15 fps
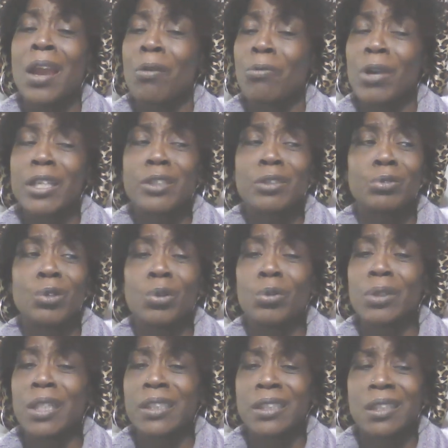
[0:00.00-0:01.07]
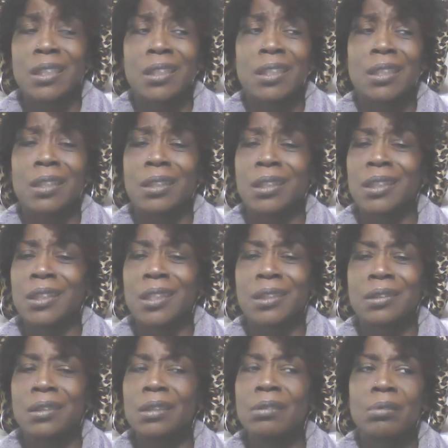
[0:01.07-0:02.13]
Rachel doing that shit either, because
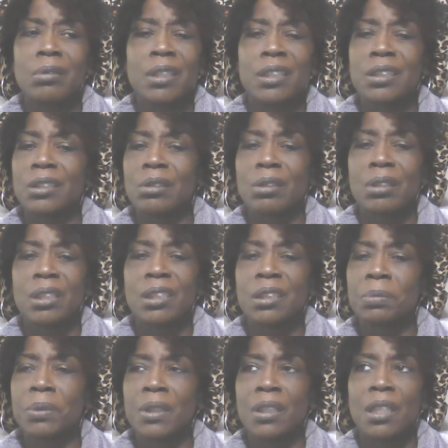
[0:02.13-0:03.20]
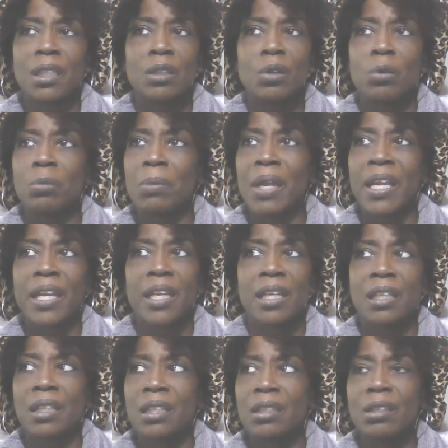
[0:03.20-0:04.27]
you don't get your husband and no
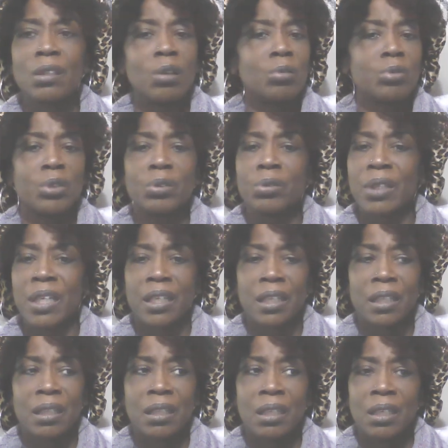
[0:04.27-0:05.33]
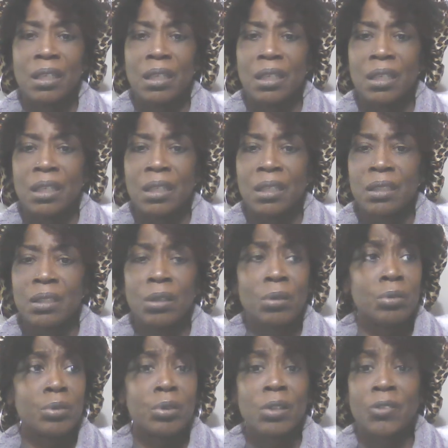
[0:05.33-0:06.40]
man. You don't do that. You
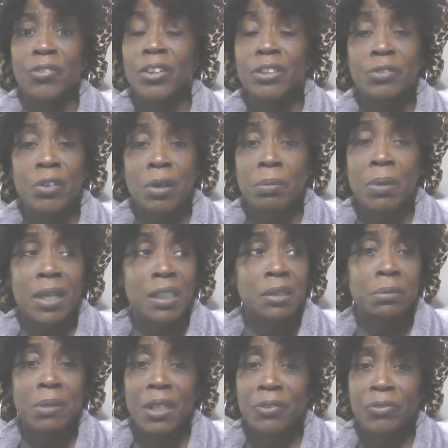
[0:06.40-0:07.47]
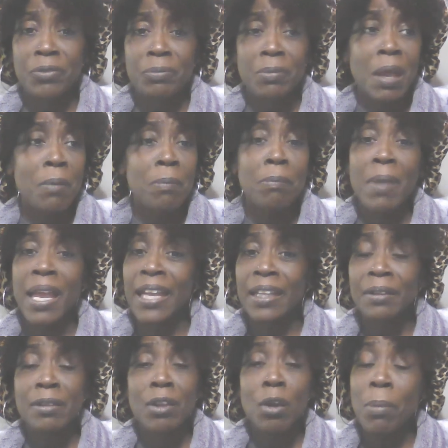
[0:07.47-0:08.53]
don't do that. First of all, my husband ain't no
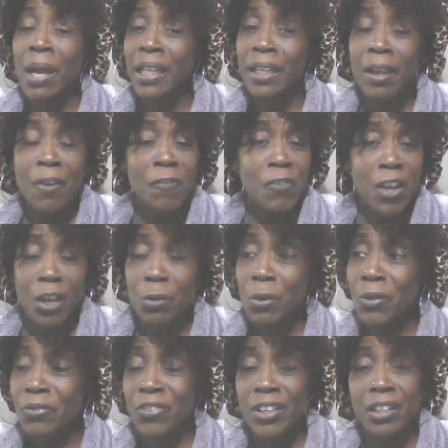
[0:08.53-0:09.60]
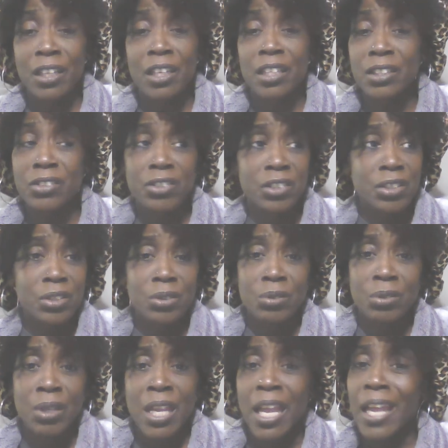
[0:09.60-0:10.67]
man, nobody I'm fucking with fitting to hit you,
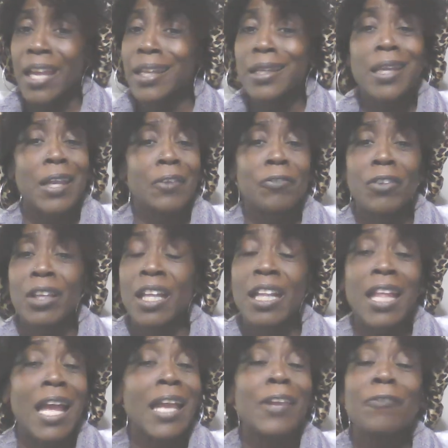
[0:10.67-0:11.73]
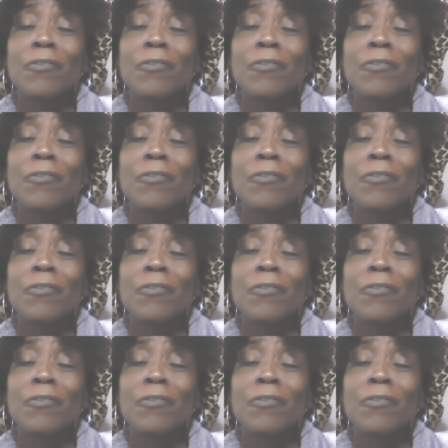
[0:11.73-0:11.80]
and he ain't fit, and I ain't